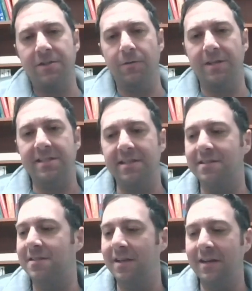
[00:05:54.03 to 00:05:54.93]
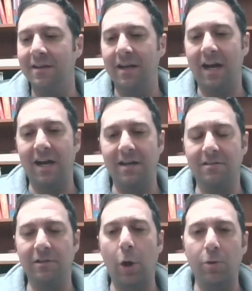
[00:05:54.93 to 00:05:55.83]
So this is
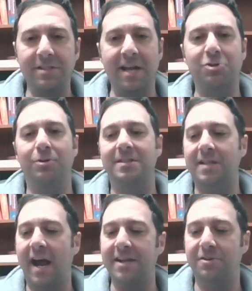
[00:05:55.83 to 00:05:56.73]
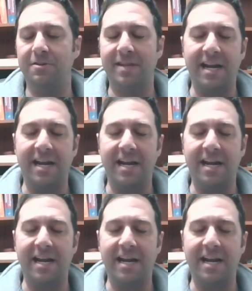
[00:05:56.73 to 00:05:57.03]
lower central incisors.